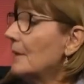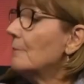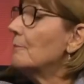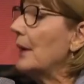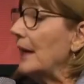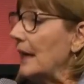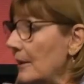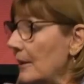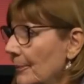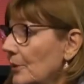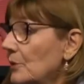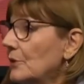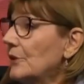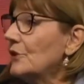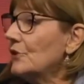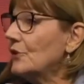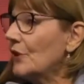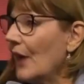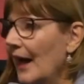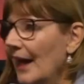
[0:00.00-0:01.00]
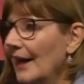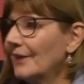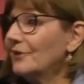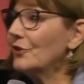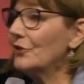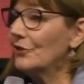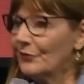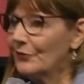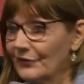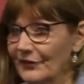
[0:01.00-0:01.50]
People start
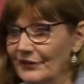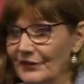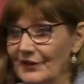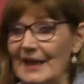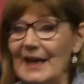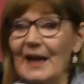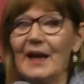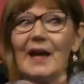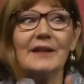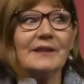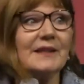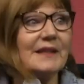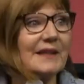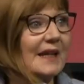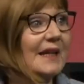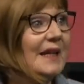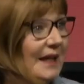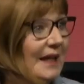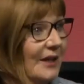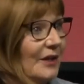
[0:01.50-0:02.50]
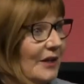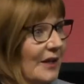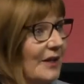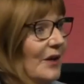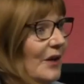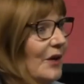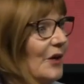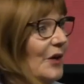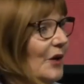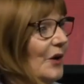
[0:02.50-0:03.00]
to flood in
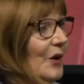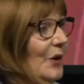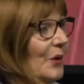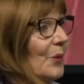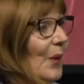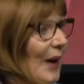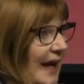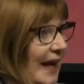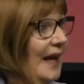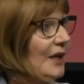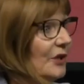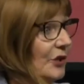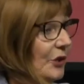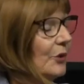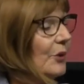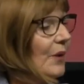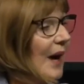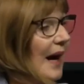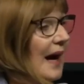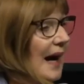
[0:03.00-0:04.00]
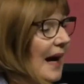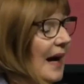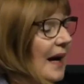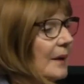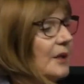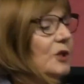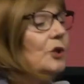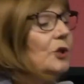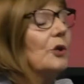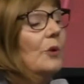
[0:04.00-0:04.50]
where you are.
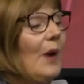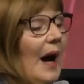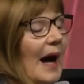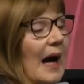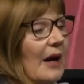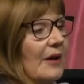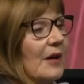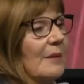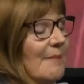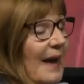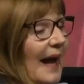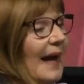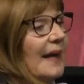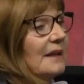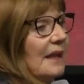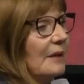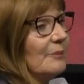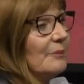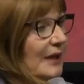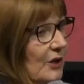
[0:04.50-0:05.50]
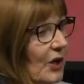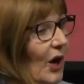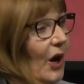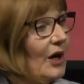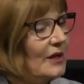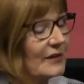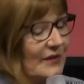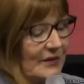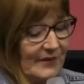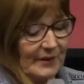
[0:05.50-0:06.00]
You are a magnet
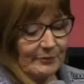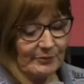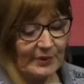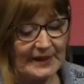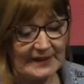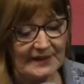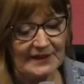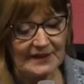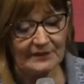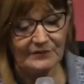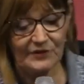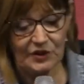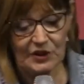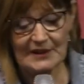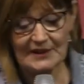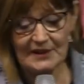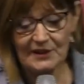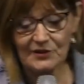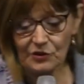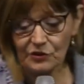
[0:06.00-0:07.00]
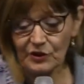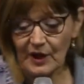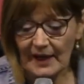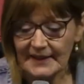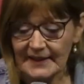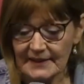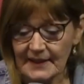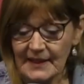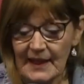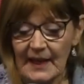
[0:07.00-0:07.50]
because of the presence of Jesus
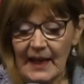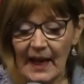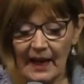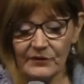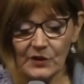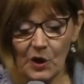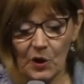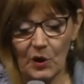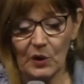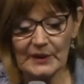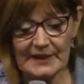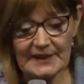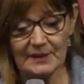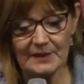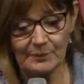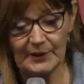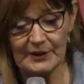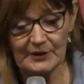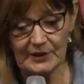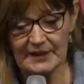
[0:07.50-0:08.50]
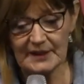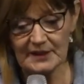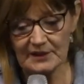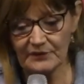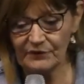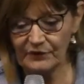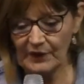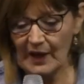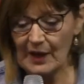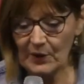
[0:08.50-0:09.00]
Christ, and the Holy Spirit is
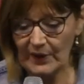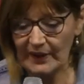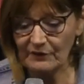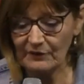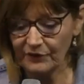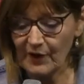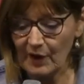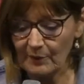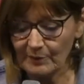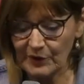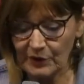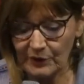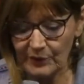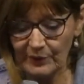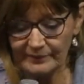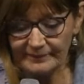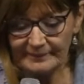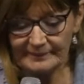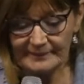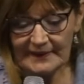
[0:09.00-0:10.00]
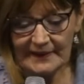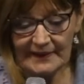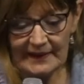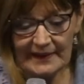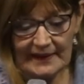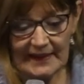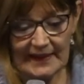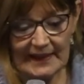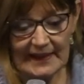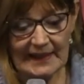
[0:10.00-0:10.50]
flowing from you.
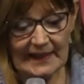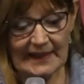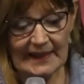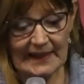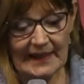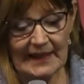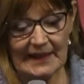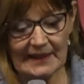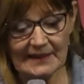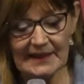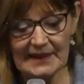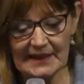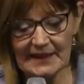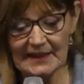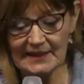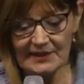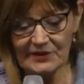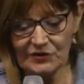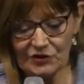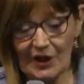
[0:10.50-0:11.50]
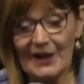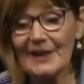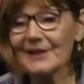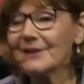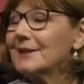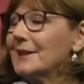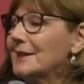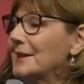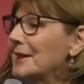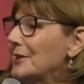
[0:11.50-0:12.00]
It is
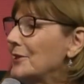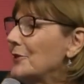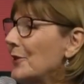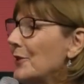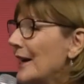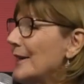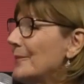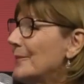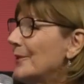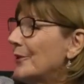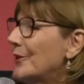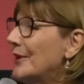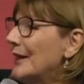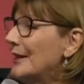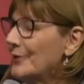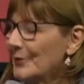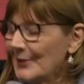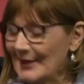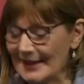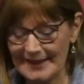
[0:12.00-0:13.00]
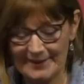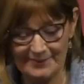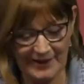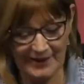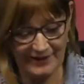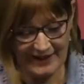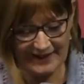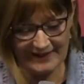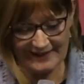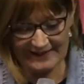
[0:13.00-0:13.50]
just an incredible thing to
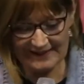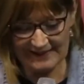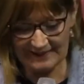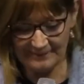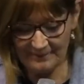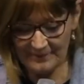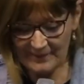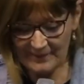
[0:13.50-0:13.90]
experience.